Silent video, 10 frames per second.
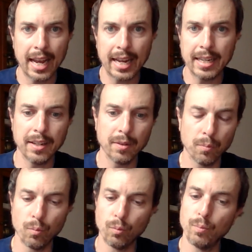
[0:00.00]

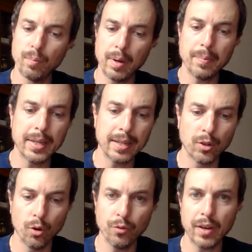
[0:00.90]
and maybe
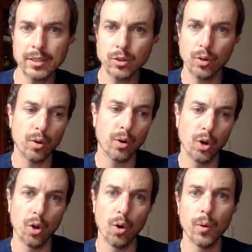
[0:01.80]
go faster
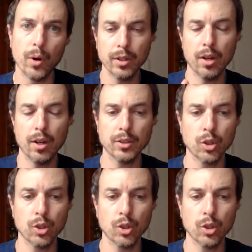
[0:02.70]
or lower uh,